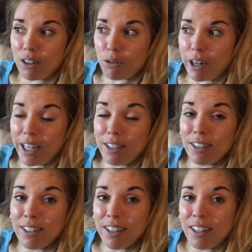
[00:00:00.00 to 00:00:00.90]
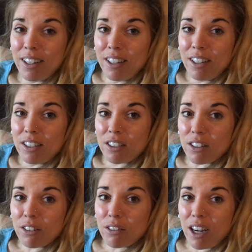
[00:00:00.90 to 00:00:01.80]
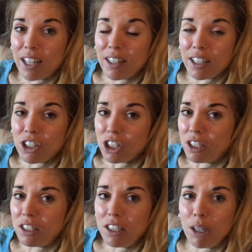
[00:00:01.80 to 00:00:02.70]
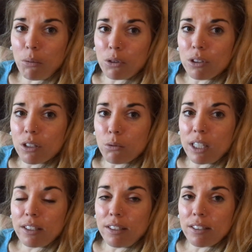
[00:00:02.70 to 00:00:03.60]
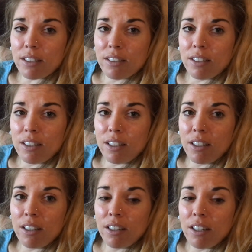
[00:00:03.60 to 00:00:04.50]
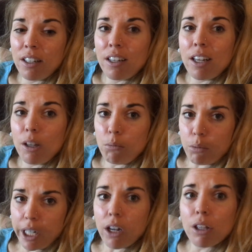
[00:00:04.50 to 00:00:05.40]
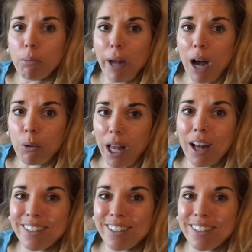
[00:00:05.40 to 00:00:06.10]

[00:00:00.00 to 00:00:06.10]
rain. So I'd like to just skip through this wet season and bring on the powder.